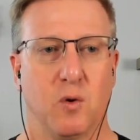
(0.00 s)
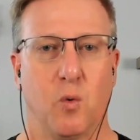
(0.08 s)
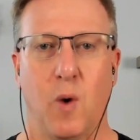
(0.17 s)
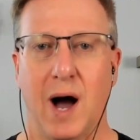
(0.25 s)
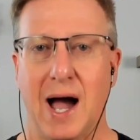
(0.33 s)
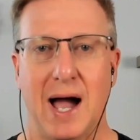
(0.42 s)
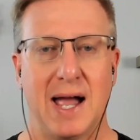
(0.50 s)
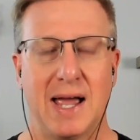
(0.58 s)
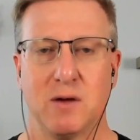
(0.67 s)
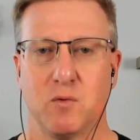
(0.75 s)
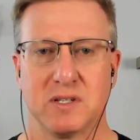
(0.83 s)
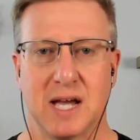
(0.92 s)

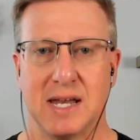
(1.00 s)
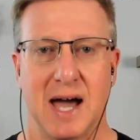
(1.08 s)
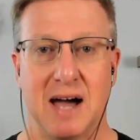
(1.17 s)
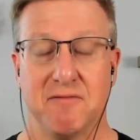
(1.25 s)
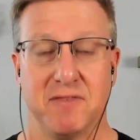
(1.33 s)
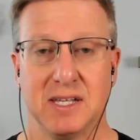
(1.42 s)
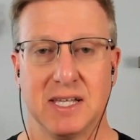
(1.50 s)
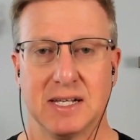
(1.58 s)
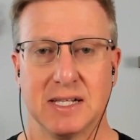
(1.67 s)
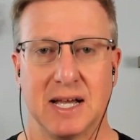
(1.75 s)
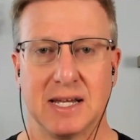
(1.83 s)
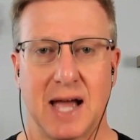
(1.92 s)
Why was I not
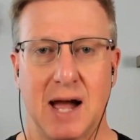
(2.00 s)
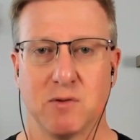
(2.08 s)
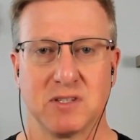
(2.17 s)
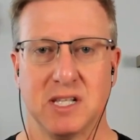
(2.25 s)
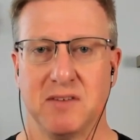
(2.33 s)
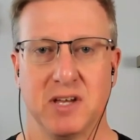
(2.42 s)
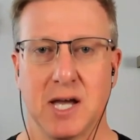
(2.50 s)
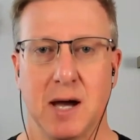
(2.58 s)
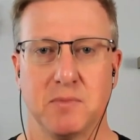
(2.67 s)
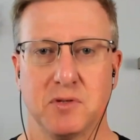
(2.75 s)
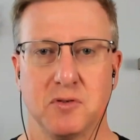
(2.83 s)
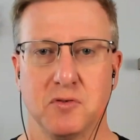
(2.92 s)
feeling like I was living
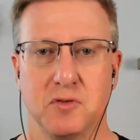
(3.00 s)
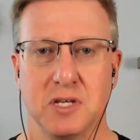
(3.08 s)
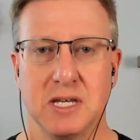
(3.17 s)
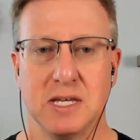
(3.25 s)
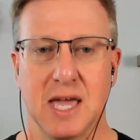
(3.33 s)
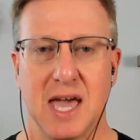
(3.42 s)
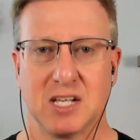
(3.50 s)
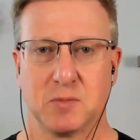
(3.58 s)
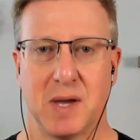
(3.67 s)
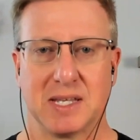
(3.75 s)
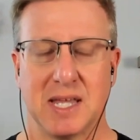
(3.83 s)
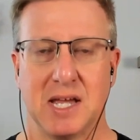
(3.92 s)
up to the
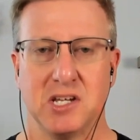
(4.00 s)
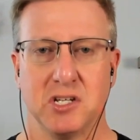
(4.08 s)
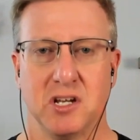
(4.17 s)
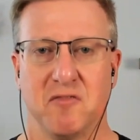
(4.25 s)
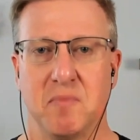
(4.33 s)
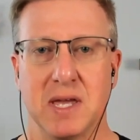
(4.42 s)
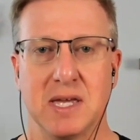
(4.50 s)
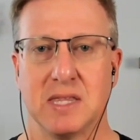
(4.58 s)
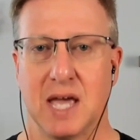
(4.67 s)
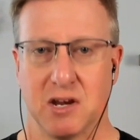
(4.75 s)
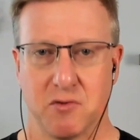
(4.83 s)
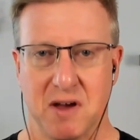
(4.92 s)
expectation of being
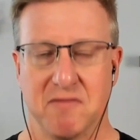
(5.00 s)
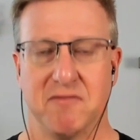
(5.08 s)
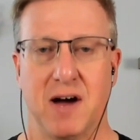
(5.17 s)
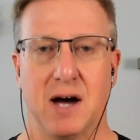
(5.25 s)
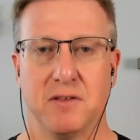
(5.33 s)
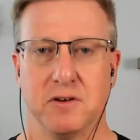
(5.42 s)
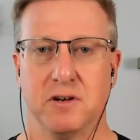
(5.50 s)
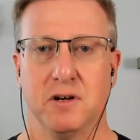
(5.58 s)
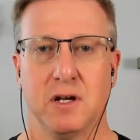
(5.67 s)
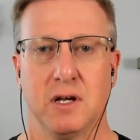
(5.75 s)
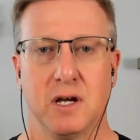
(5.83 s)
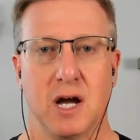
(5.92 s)
a great father,
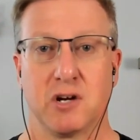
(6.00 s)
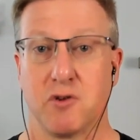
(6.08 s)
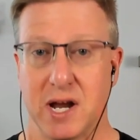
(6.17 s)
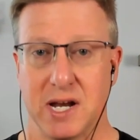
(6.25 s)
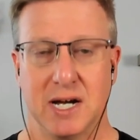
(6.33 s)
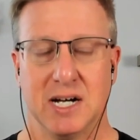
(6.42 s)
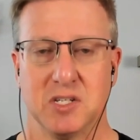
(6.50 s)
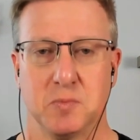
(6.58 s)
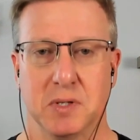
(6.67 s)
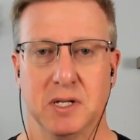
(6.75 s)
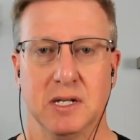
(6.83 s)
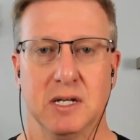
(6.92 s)
a great
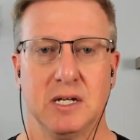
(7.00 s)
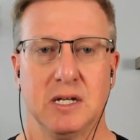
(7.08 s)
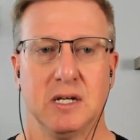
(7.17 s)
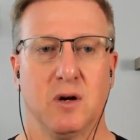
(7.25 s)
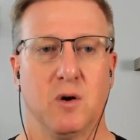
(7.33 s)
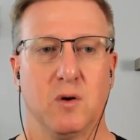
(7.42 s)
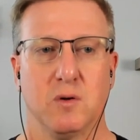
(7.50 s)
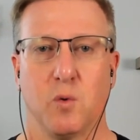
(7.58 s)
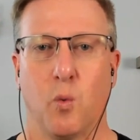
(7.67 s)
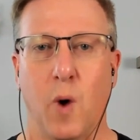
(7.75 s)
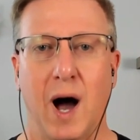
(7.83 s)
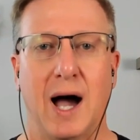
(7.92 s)
husband?
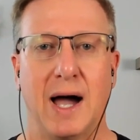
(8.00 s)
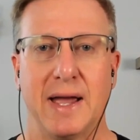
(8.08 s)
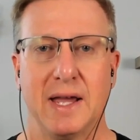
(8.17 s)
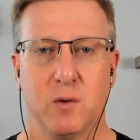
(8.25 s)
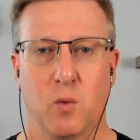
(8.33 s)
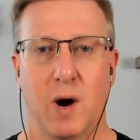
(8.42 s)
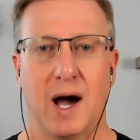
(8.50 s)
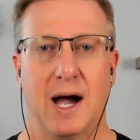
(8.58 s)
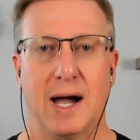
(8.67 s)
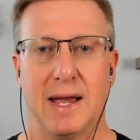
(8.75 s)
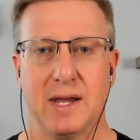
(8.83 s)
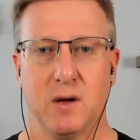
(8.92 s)
Why,
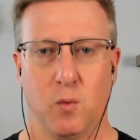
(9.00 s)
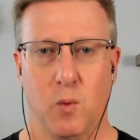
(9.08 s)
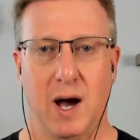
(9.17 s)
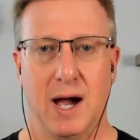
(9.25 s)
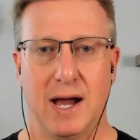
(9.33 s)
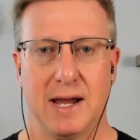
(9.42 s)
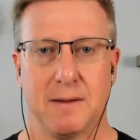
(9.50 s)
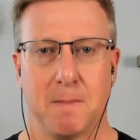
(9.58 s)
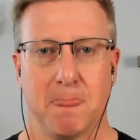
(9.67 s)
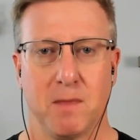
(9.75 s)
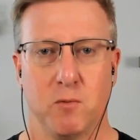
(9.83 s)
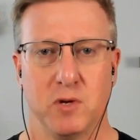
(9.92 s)
why, why?
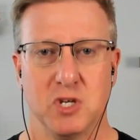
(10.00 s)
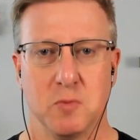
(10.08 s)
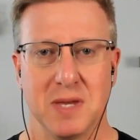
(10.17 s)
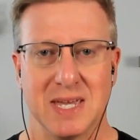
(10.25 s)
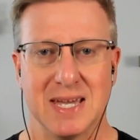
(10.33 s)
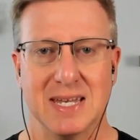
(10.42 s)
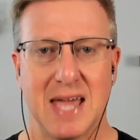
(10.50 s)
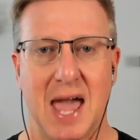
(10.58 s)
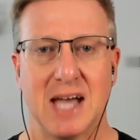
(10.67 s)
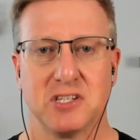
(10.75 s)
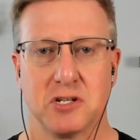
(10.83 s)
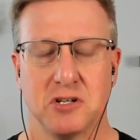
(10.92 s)
When you begin to
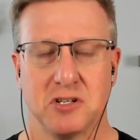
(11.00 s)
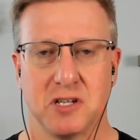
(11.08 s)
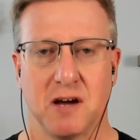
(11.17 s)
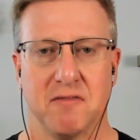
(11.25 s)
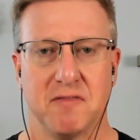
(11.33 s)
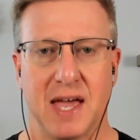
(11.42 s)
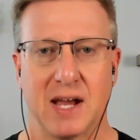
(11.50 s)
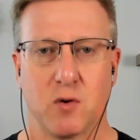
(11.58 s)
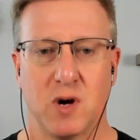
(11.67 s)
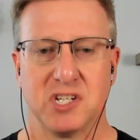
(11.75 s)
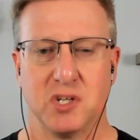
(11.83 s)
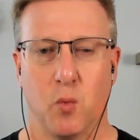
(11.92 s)
ask yourself that
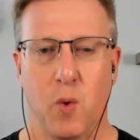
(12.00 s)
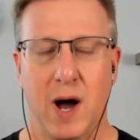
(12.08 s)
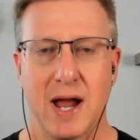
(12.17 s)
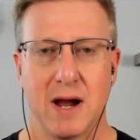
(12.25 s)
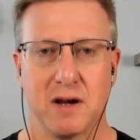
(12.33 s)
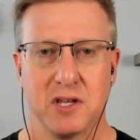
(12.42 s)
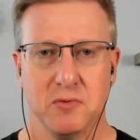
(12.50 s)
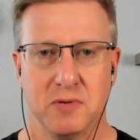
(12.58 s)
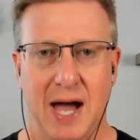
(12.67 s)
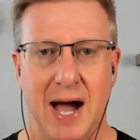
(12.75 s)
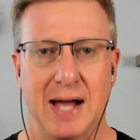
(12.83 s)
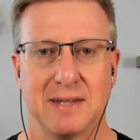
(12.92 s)
question, why are you
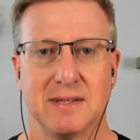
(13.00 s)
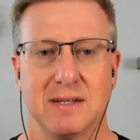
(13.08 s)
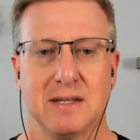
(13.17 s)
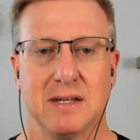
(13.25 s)
not